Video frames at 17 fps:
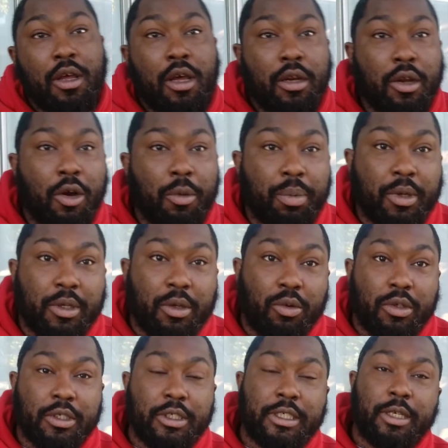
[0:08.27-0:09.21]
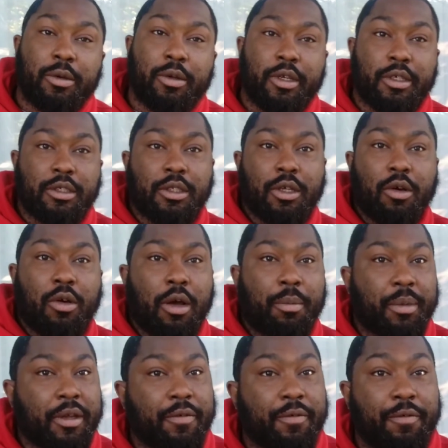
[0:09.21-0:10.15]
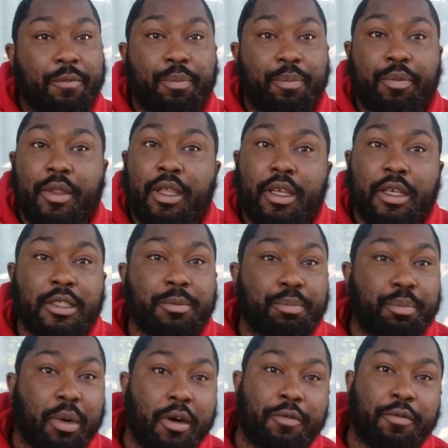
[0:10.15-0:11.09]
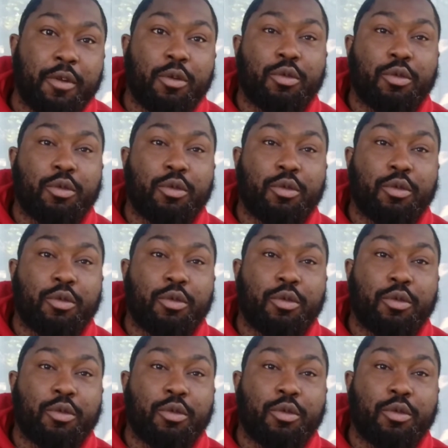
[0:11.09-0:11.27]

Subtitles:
No, but on a serious note, it's Buffalo,